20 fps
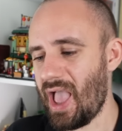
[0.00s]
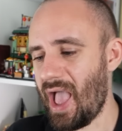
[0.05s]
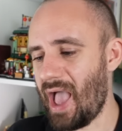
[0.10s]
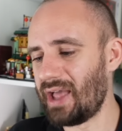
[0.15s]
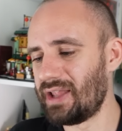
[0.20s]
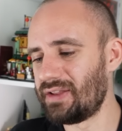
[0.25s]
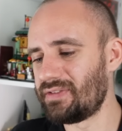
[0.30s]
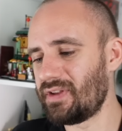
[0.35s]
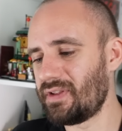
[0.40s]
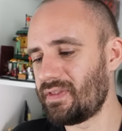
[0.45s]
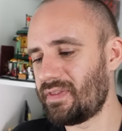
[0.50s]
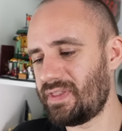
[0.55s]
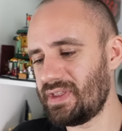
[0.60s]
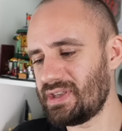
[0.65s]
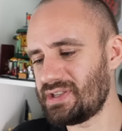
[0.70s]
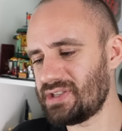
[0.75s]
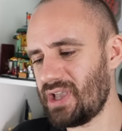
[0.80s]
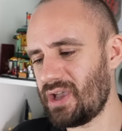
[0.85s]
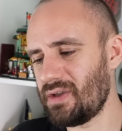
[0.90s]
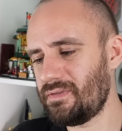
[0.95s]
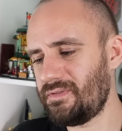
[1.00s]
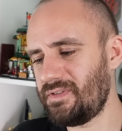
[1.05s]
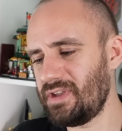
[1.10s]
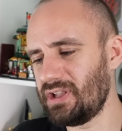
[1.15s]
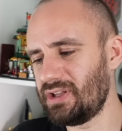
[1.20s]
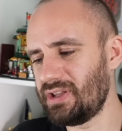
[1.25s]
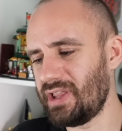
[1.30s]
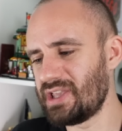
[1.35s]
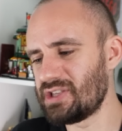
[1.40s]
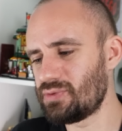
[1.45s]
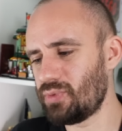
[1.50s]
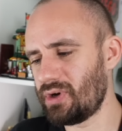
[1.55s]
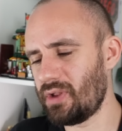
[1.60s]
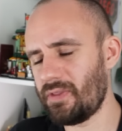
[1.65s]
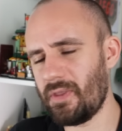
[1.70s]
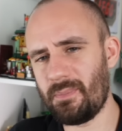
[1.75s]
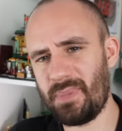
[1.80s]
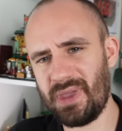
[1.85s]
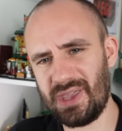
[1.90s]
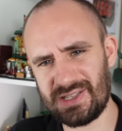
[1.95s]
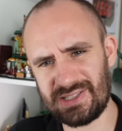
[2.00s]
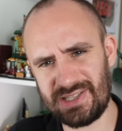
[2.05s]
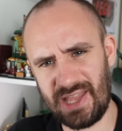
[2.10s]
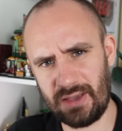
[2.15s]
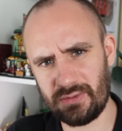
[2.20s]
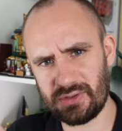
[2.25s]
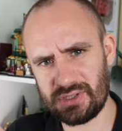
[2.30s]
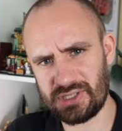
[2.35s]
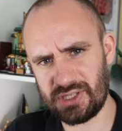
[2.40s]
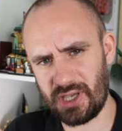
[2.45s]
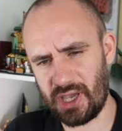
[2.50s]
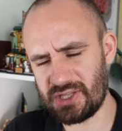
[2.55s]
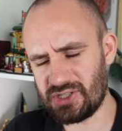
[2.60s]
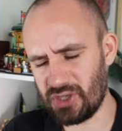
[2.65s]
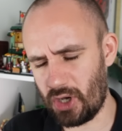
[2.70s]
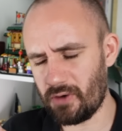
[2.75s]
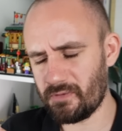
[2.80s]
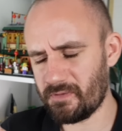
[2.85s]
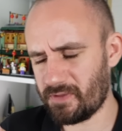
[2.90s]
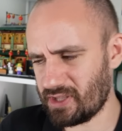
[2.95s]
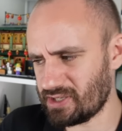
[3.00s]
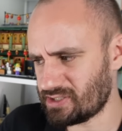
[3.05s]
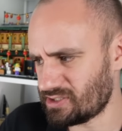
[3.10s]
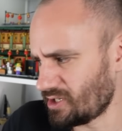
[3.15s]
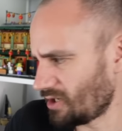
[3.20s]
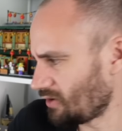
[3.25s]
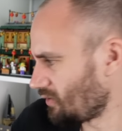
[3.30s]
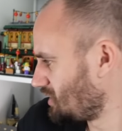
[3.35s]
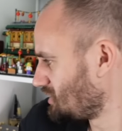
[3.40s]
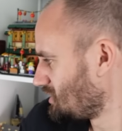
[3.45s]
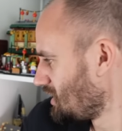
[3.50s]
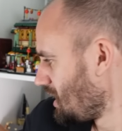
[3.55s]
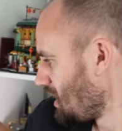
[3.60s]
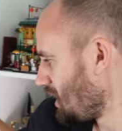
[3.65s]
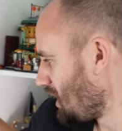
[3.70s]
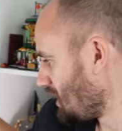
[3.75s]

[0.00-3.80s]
And this, I feel, is one of the big downsides of this series,